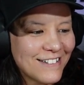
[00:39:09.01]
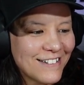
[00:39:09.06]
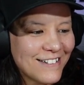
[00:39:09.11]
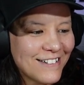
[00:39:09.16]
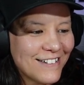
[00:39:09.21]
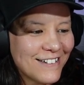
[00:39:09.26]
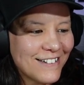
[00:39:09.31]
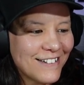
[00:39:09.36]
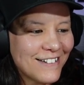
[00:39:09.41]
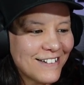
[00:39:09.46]

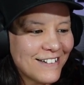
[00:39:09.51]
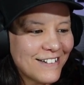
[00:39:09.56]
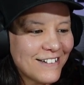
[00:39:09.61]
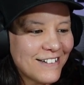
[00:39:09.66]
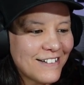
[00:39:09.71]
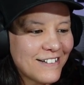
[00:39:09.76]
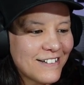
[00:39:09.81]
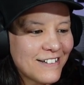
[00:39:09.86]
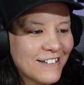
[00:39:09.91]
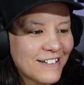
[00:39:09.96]

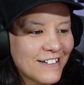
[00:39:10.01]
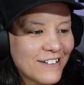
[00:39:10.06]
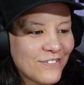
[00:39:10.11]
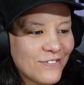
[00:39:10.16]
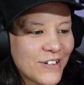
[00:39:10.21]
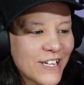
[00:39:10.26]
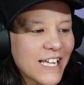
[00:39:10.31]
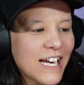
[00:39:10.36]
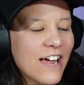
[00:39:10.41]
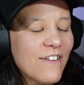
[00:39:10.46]
Uh,
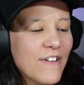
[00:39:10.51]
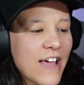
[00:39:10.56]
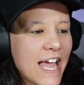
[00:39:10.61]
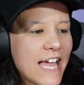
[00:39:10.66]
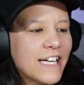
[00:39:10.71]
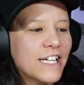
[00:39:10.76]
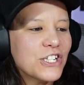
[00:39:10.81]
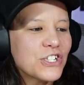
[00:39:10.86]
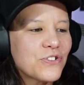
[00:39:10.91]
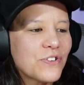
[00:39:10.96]
we can have
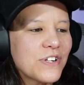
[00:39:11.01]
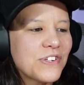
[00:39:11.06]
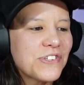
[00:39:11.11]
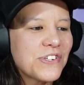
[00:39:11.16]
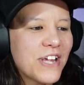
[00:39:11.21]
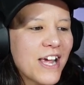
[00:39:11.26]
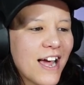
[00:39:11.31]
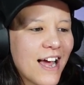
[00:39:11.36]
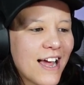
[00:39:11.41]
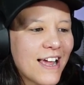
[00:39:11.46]
hate
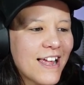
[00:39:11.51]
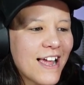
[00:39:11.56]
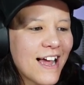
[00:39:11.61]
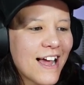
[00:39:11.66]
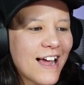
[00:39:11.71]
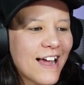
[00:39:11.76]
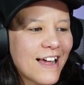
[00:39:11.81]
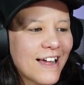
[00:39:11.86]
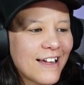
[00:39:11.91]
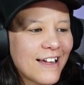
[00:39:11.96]
interest. Yeah, yeah.